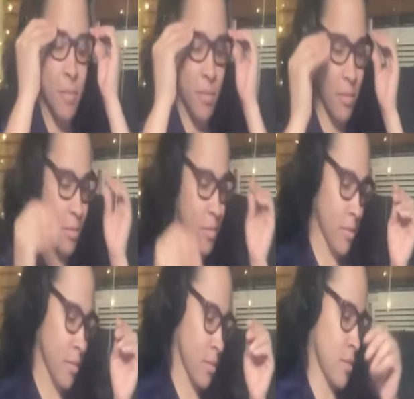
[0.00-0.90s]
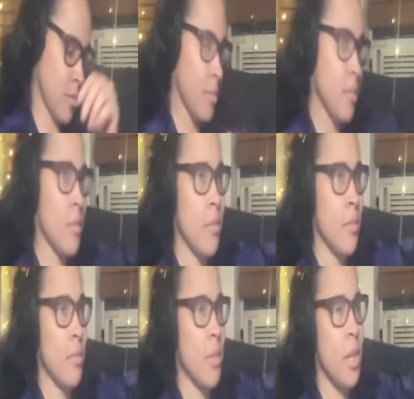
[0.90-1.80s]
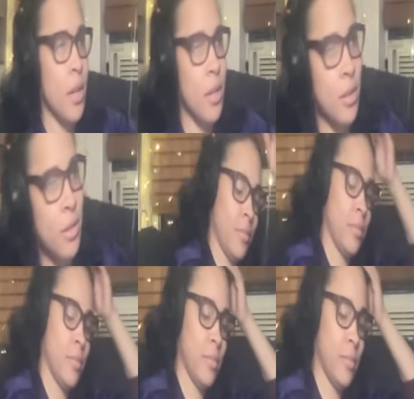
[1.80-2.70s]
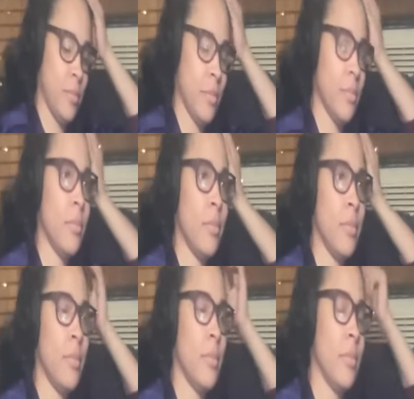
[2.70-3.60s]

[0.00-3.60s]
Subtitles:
The person shown says nothing.